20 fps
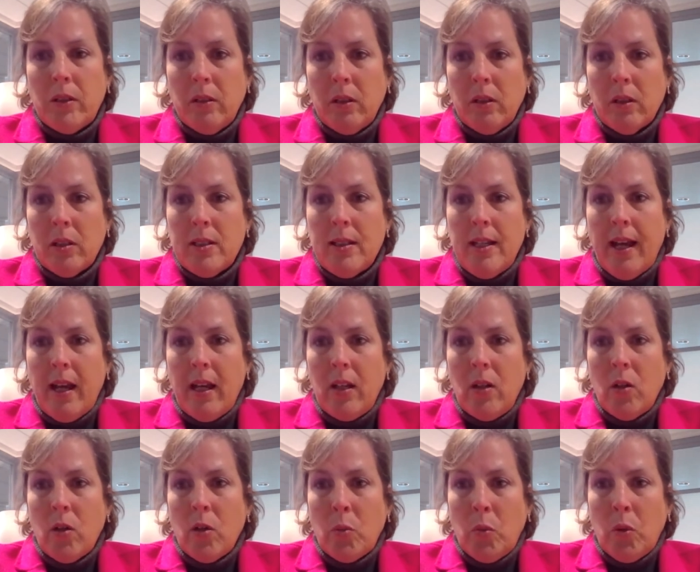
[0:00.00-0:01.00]
weren't looked
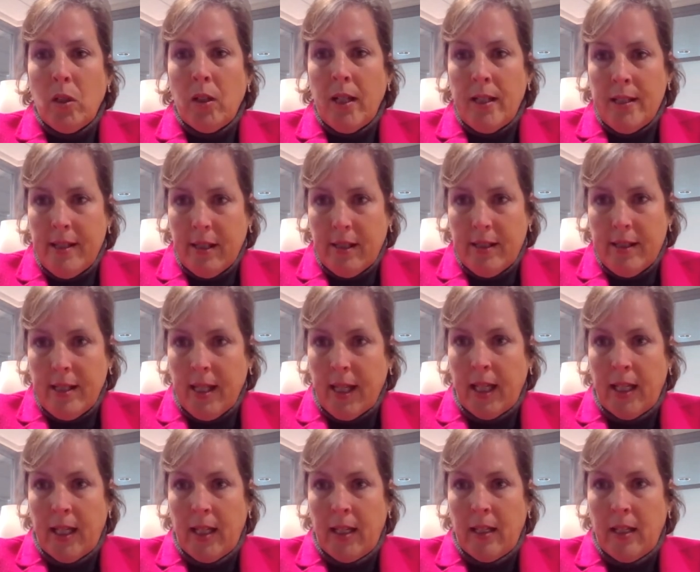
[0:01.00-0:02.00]
at or weren't as
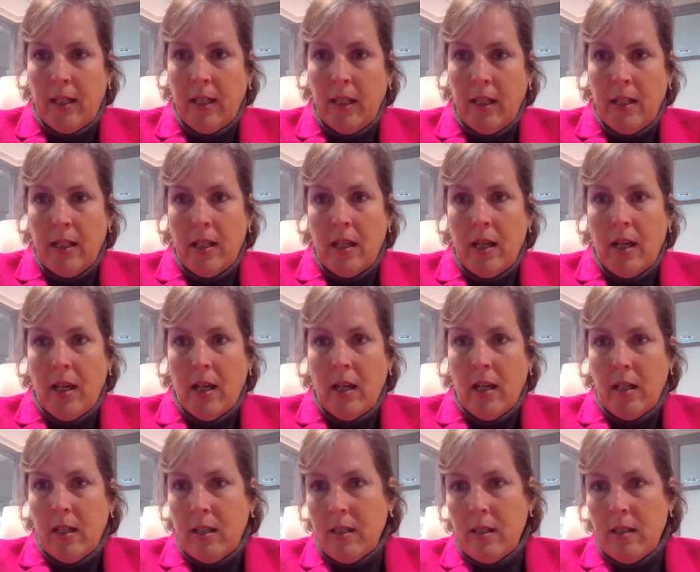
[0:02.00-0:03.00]
exciting
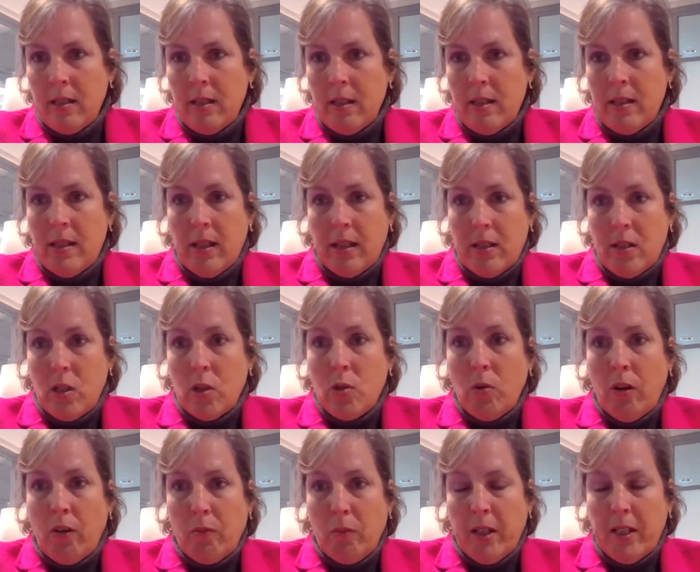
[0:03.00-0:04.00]
6 to
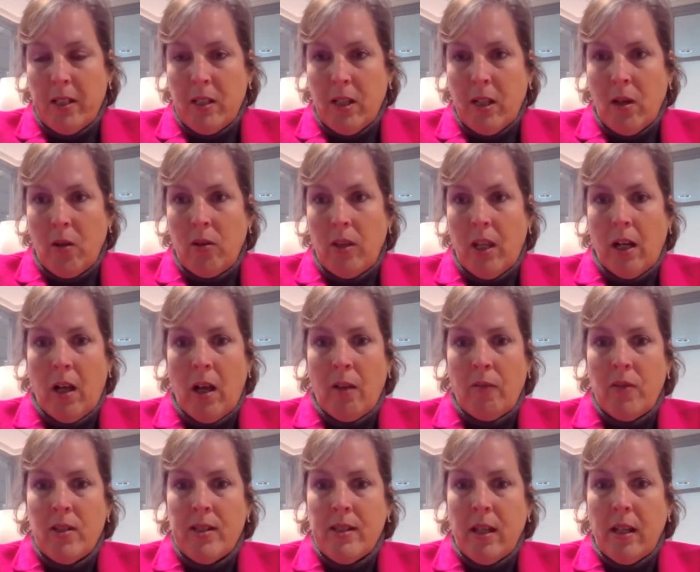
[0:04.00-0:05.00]
12 months ago that all
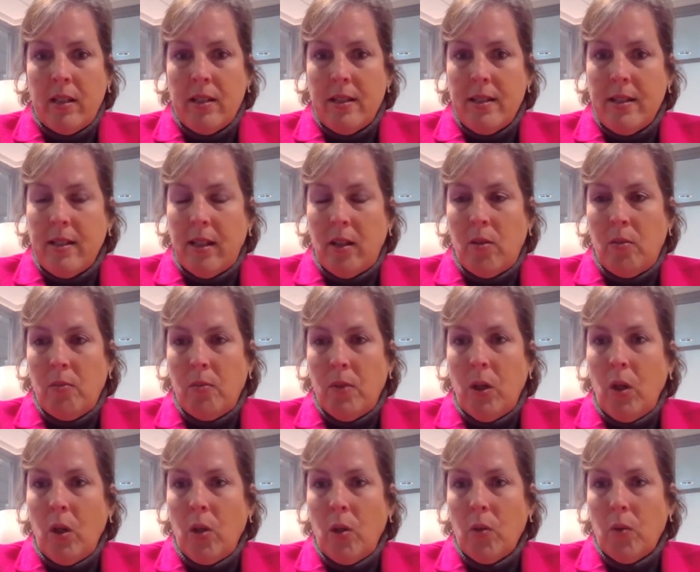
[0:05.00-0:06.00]
of a sudden
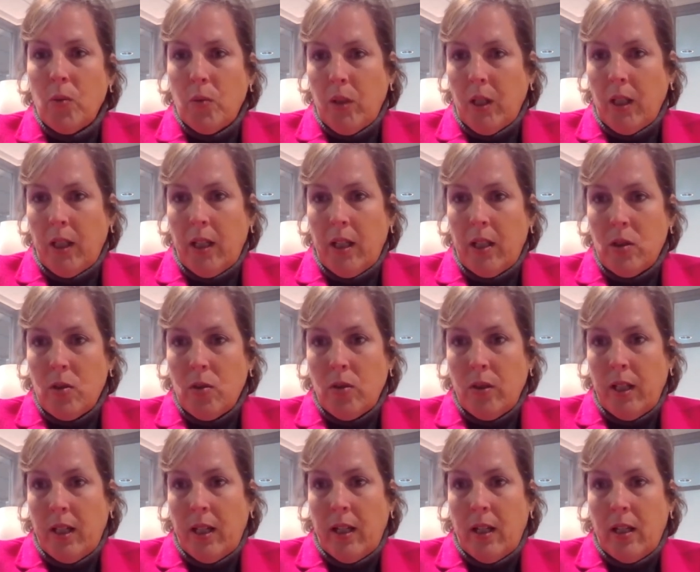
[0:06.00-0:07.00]
seem really
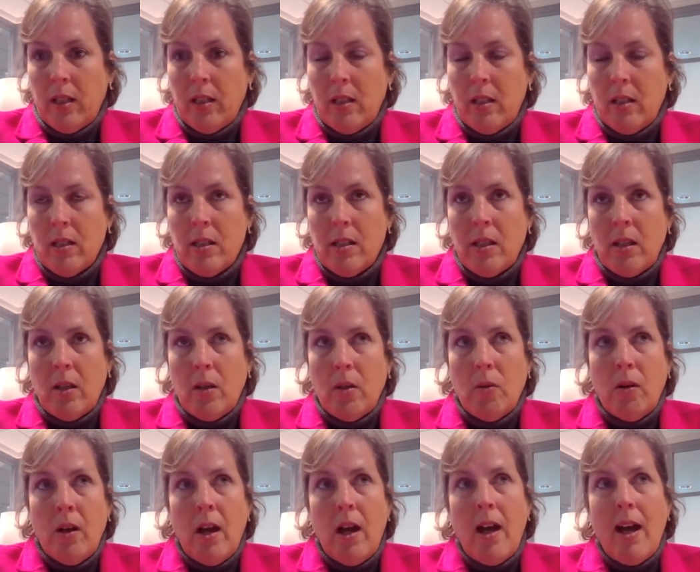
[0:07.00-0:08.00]
intriguing.
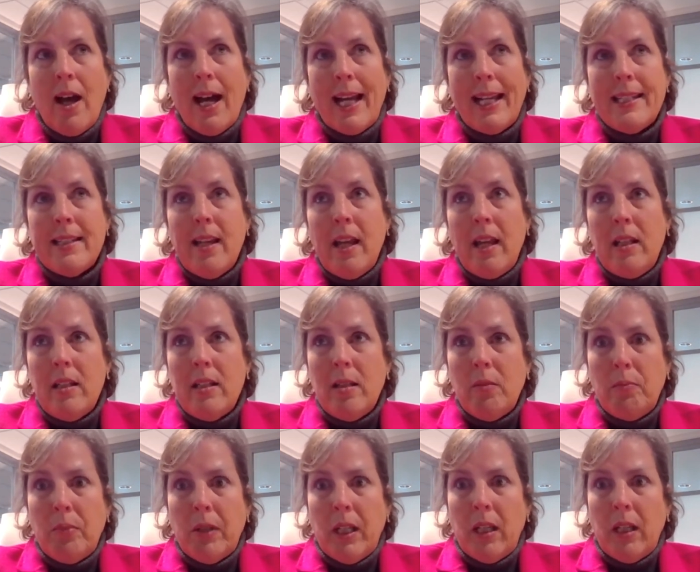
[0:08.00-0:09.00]
So I tend
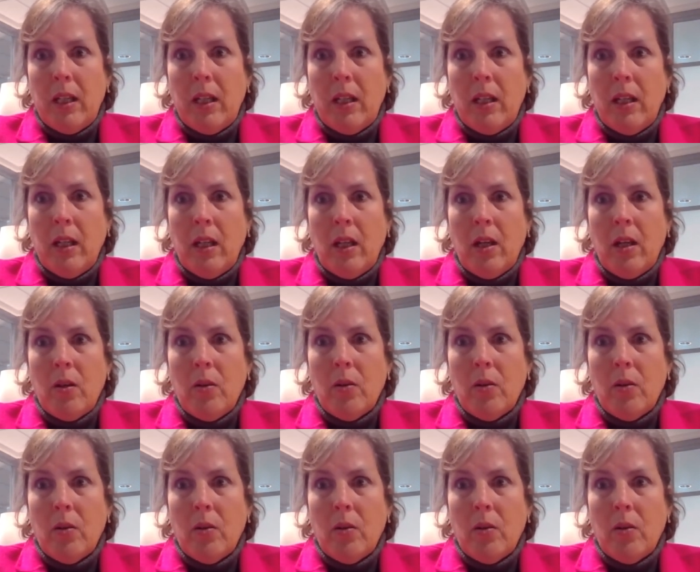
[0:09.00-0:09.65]
to be